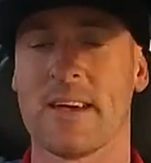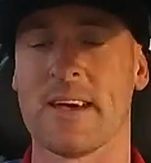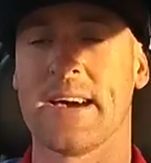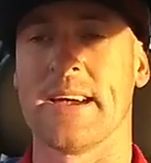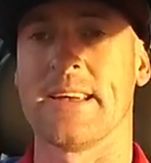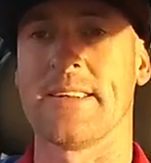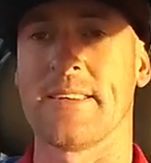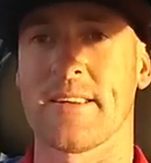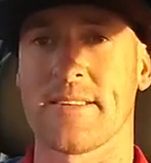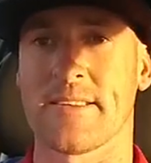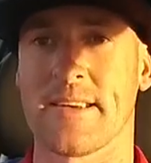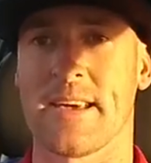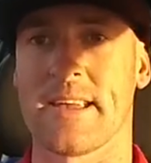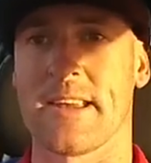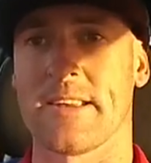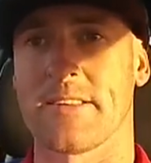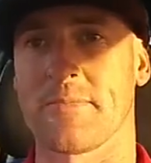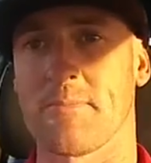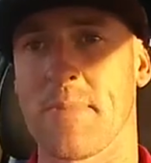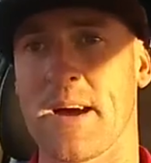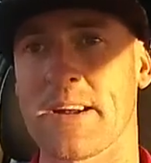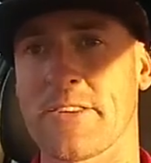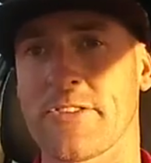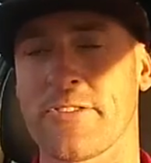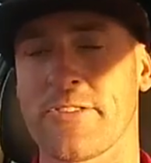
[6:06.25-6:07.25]
He doesn't get as
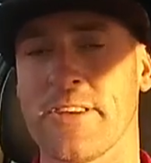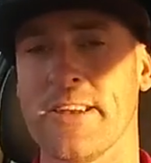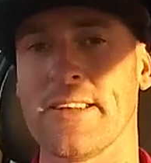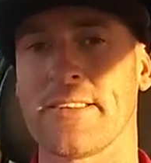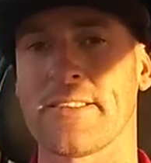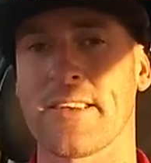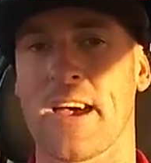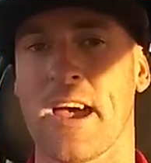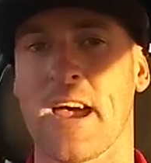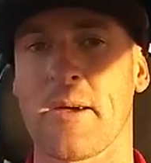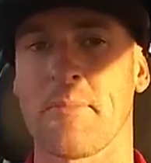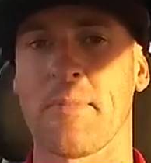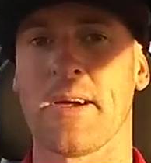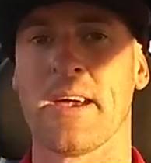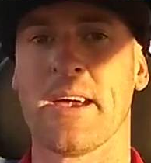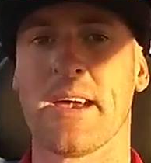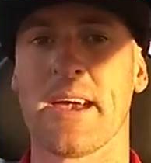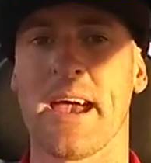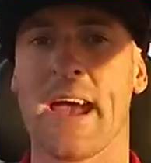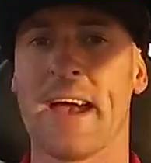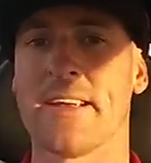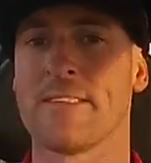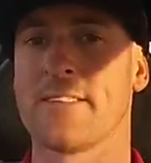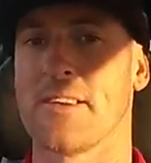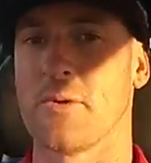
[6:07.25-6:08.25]
much seat time
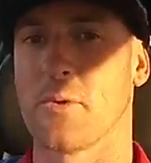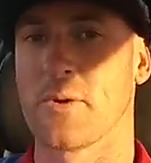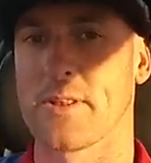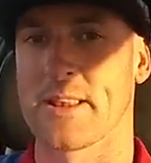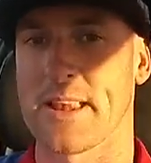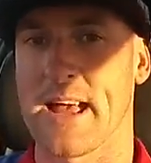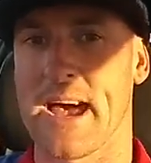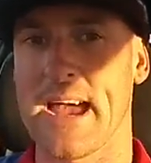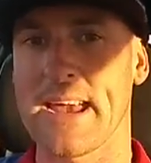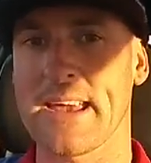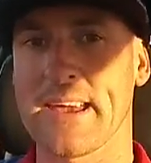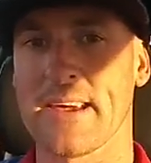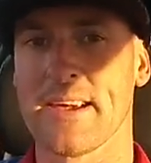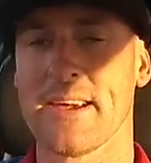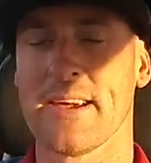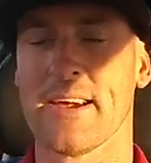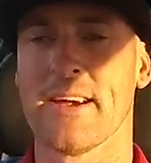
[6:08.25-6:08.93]
as he would like,